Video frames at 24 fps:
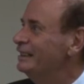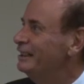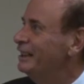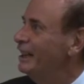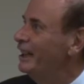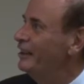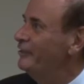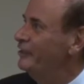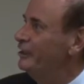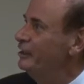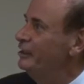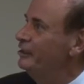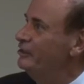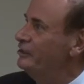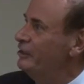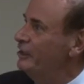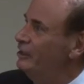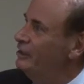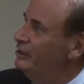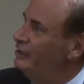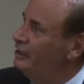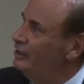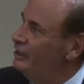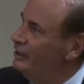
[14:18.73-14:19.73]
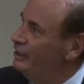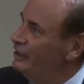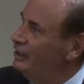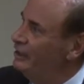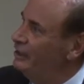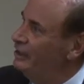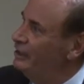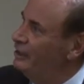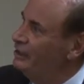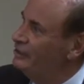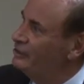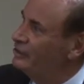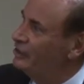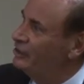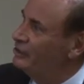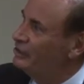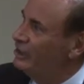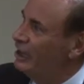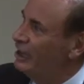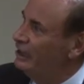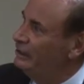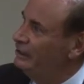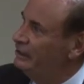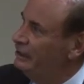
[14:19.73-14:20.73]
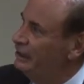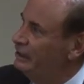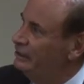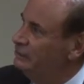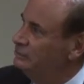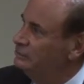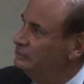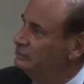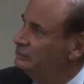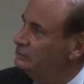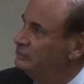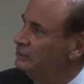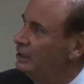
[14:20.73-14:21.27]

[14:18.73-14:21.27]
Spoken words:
I think it's exciting.